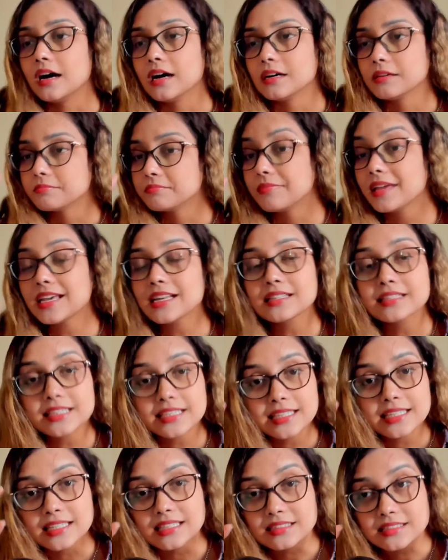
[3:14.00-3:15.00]
make the
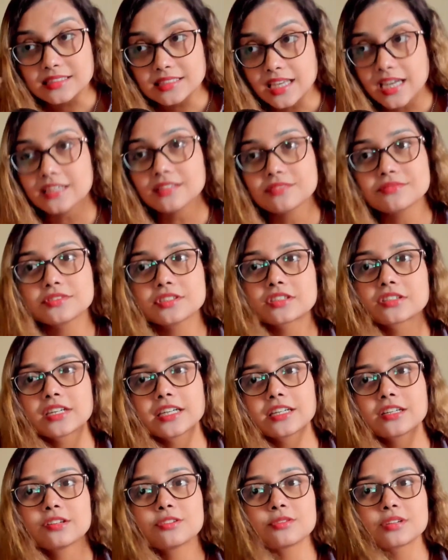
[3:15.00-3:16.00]
inside of the
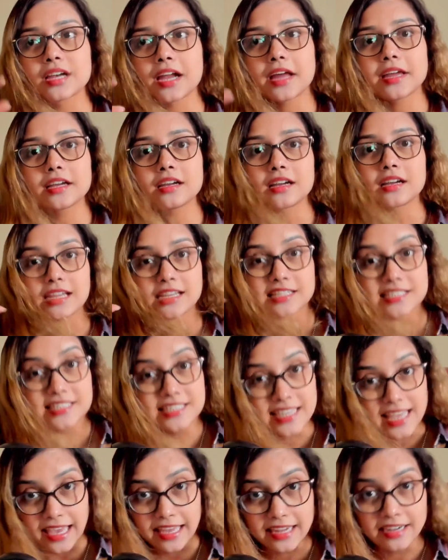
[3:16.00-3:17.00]
crate look like a
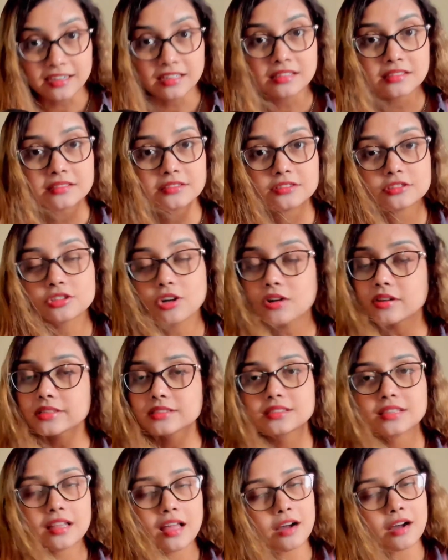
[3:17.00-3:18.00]
den. Dogs
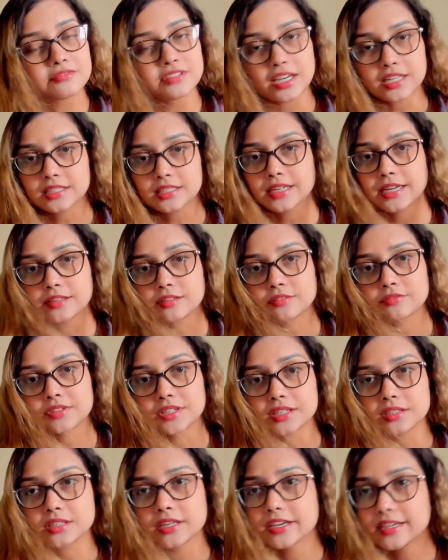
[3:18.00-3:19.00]
love that kind of
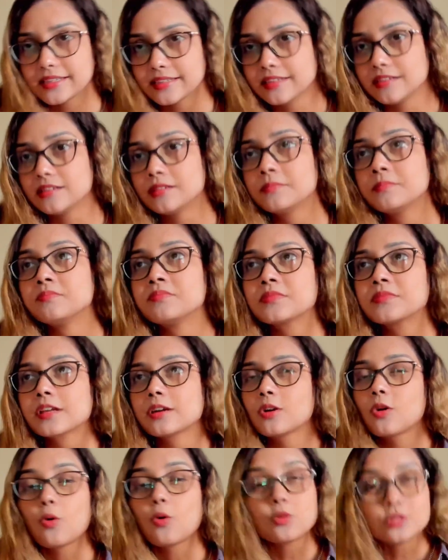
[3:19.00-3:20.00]
like hidden,
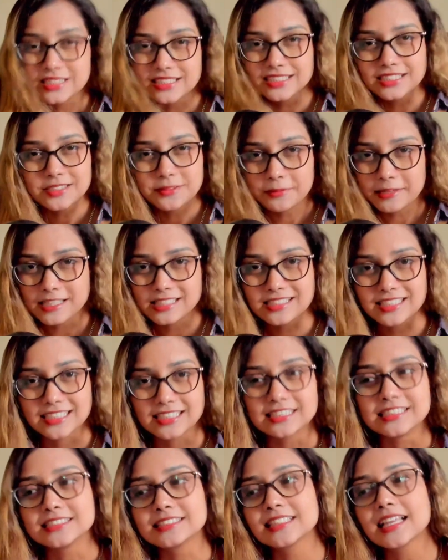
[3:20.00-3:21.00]
cozy
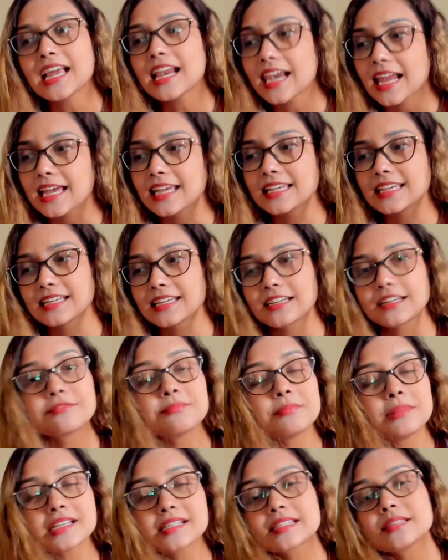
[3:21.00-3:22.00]
spaces. They like it. It
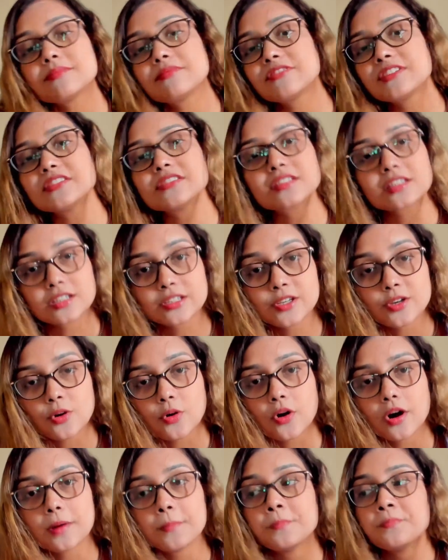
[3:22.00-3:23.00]
makes them feel
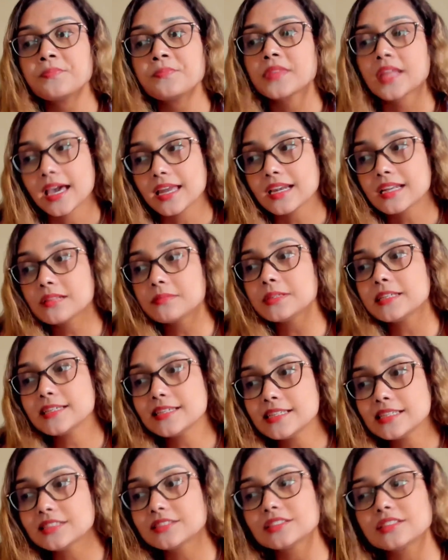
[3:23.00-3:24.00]
secure, and it'll be
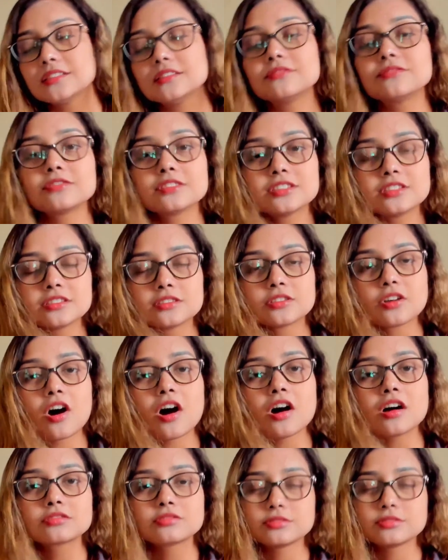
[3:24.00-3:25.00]
easier for the
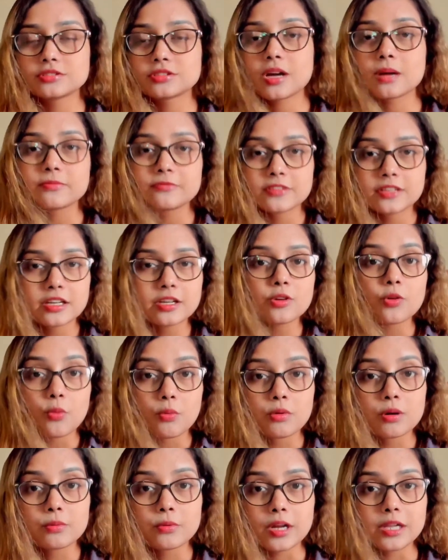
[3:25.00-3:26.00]
dog to stop feeling
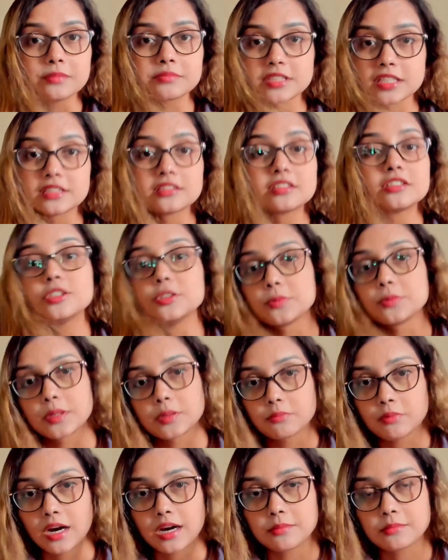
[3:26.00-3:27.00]
overwhelmed in the new
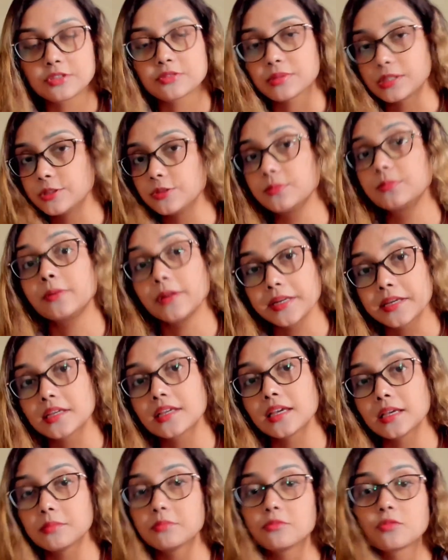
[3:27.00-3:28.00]
environment when you bring
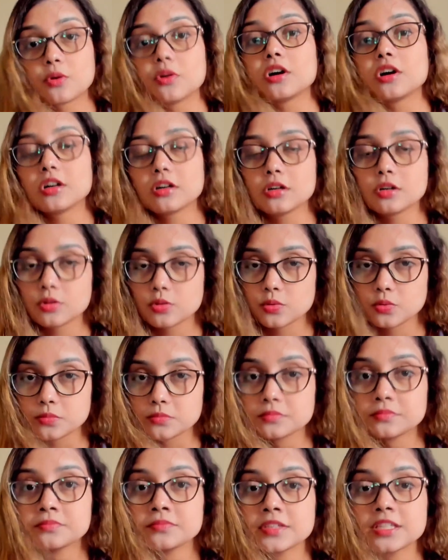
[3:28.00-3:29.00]
him or her home.
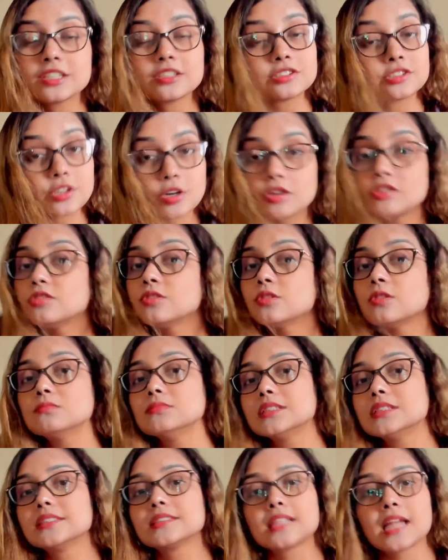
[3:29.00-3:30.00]
Because your home
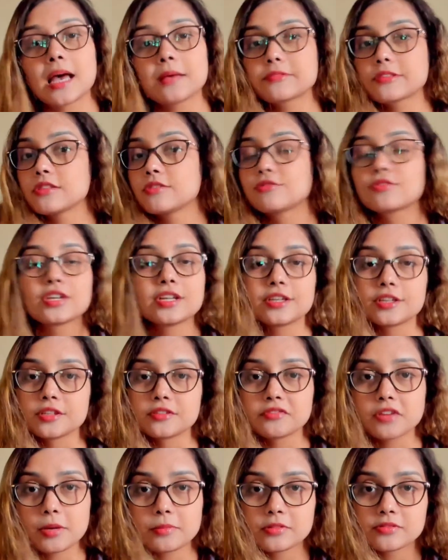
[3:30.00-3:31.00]
is an absolutely new
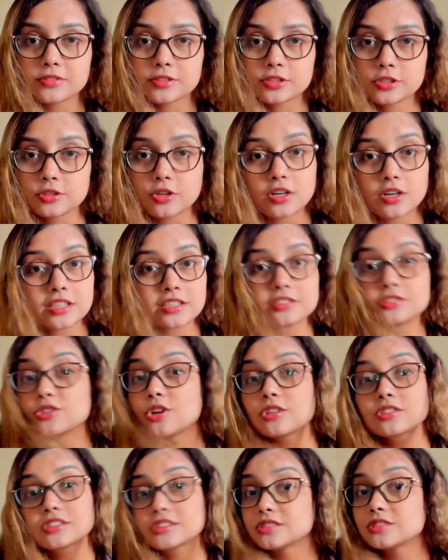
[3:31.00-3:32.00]
environment for the dog, and the
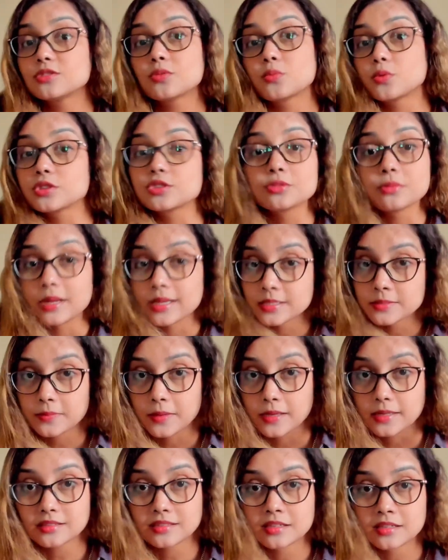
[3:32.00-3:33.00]
dog doesn't know what to
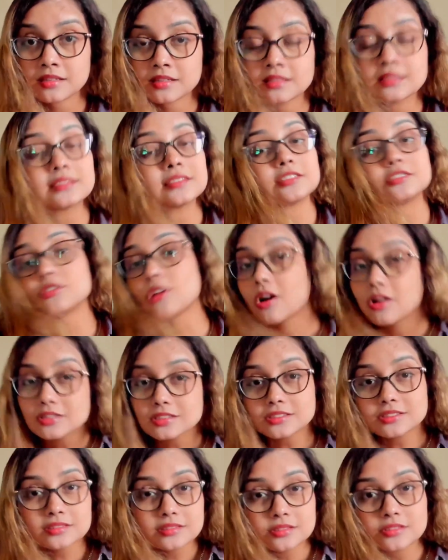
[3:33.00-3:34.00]
expect. The dog
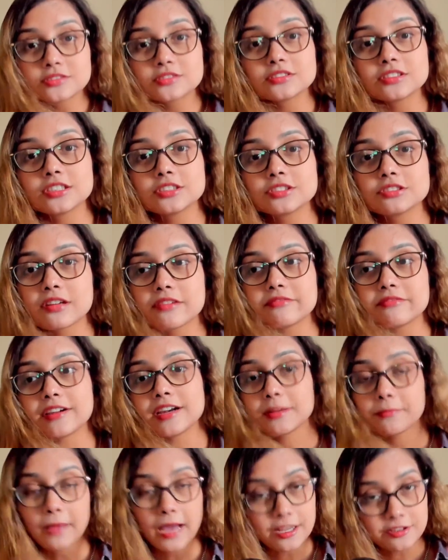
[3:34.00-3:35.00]
doesn't know that you're very
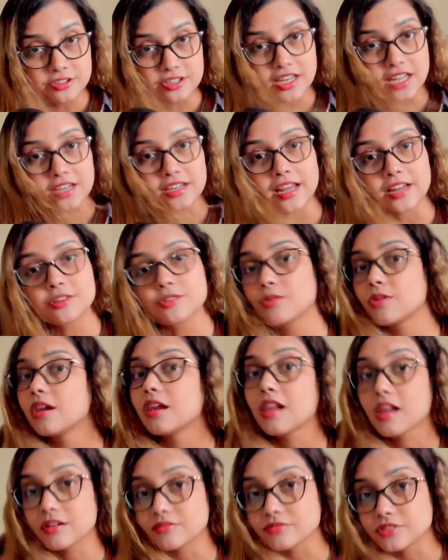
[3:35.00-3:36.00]
passionate and you
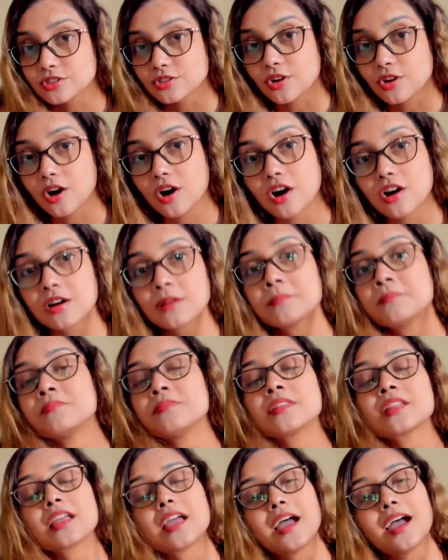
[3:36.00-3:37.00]
love the dog
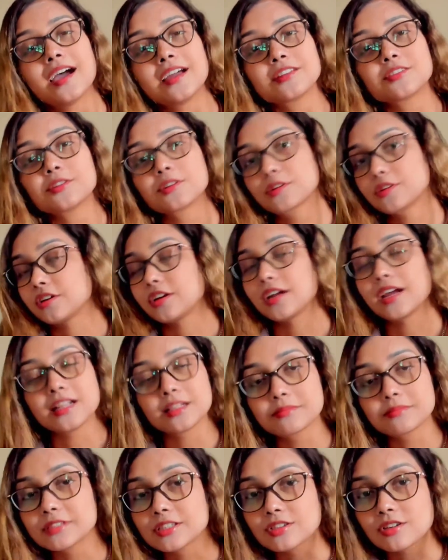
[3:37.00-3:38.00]
and you're going to
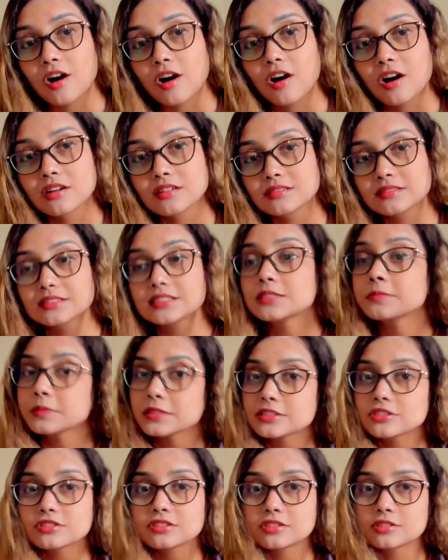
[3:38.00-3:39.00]
help the dog.
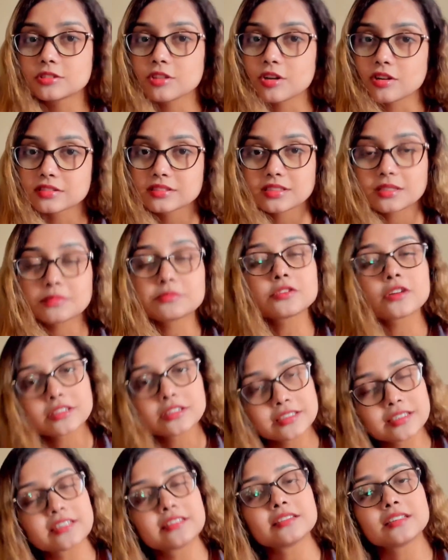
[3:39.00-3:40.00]
Depends on the dog. Some dogs
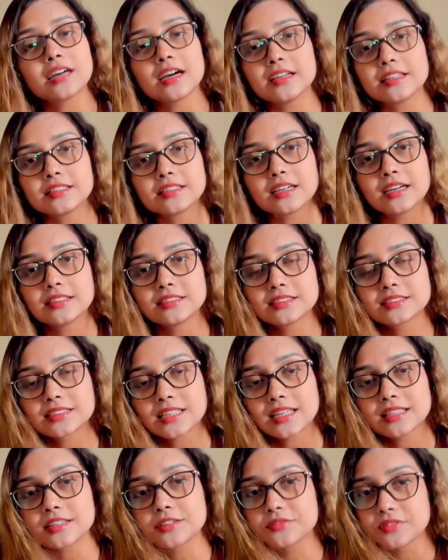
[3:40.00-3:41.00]
can, I
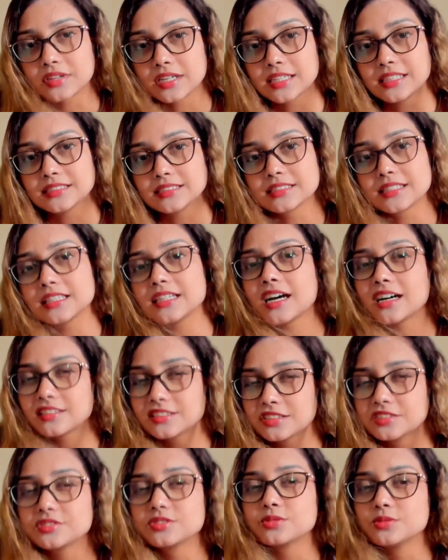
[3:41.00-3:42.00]
understand that very easily.
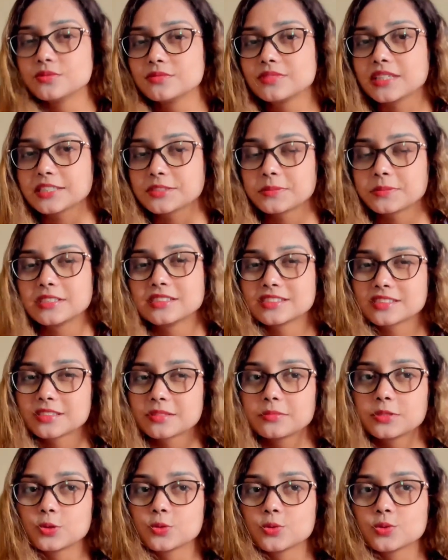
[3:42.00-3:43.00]
Others who've experienced
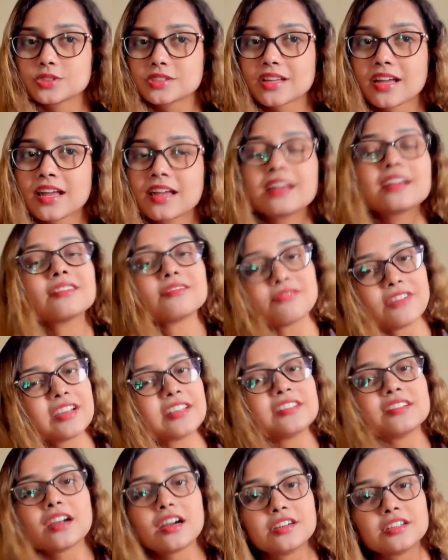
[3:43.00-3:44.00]
abuse find
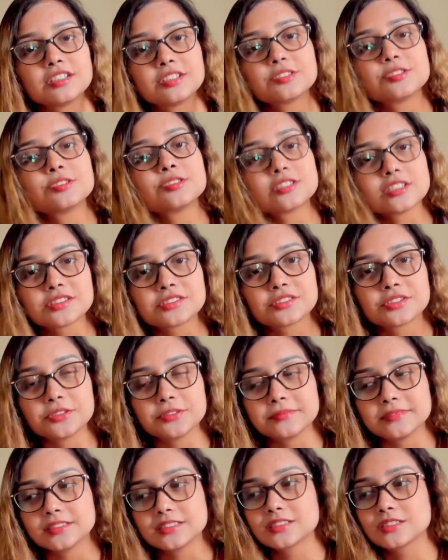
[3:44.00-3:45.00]
it harder to trust
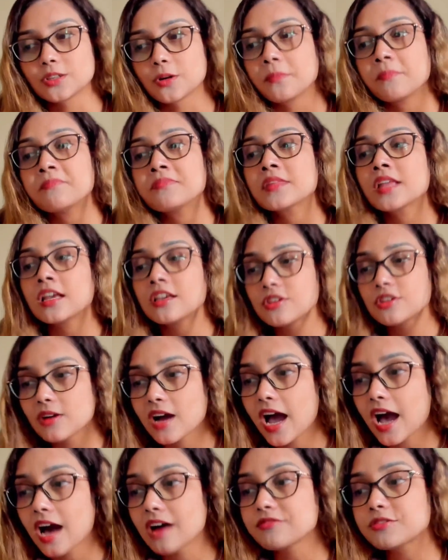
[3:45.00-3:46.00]
humans. So you
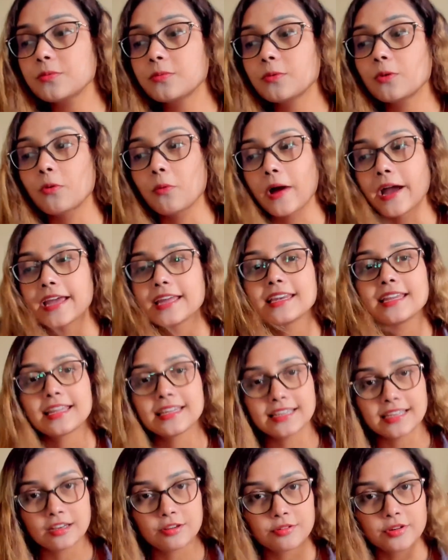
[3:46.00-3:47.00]
have to provide an
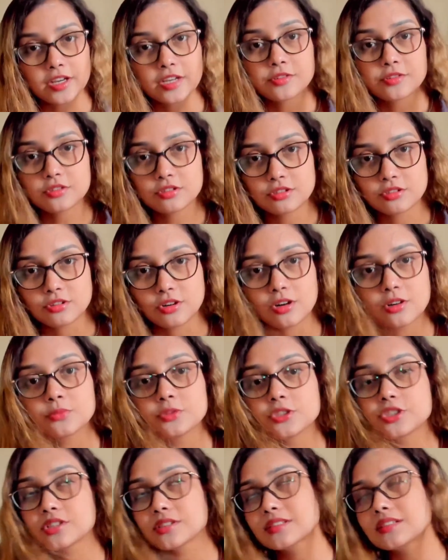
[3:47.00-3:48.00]
area to the dog
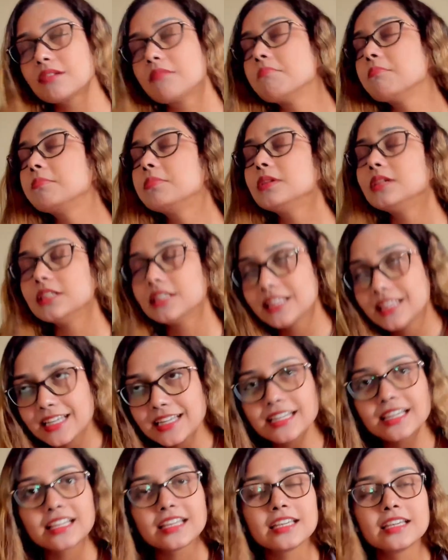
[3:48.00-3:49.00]
which is
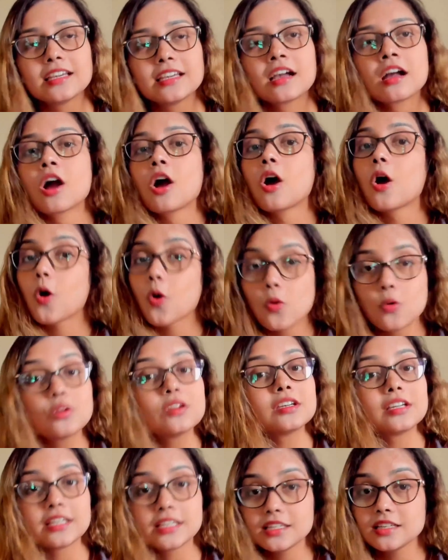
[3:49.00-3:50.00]
completely
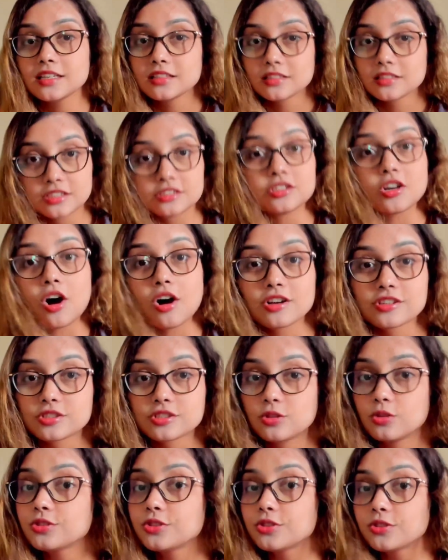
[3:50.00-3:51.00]
only the dog's,
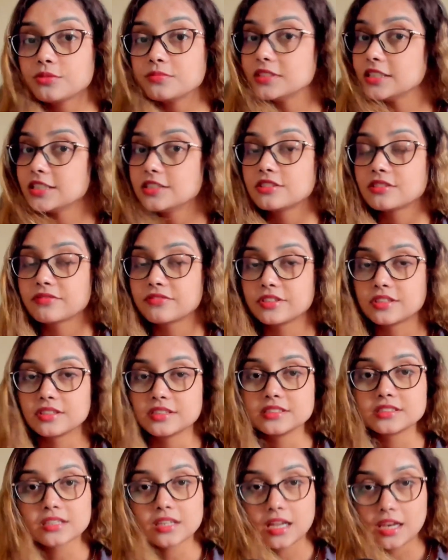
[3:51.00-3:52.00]
no human
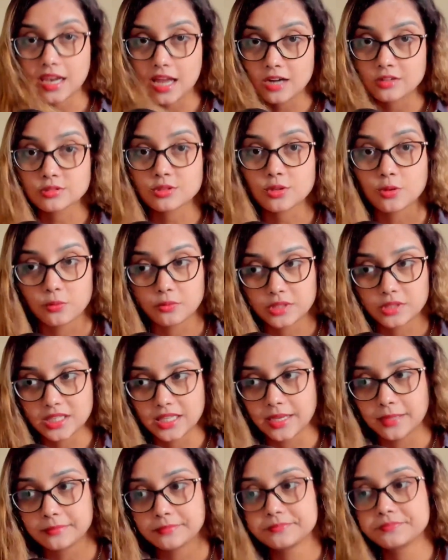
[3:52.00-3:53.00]
interference allowed over there.